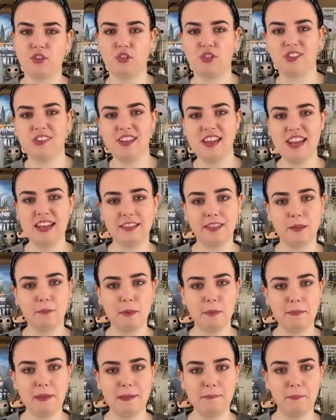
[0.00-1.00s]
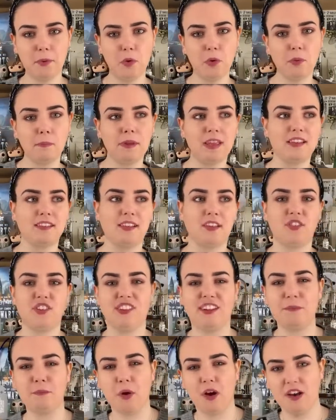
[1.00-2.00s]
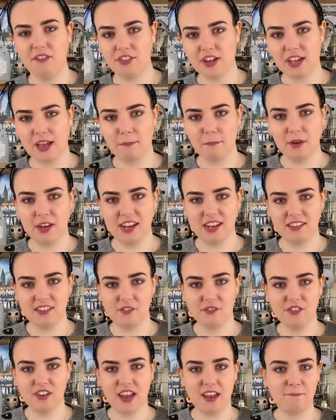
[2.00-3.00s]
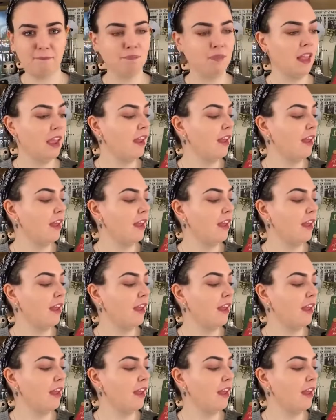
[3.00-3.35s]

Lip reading: critique them a bit more because I've seen what other companies have done.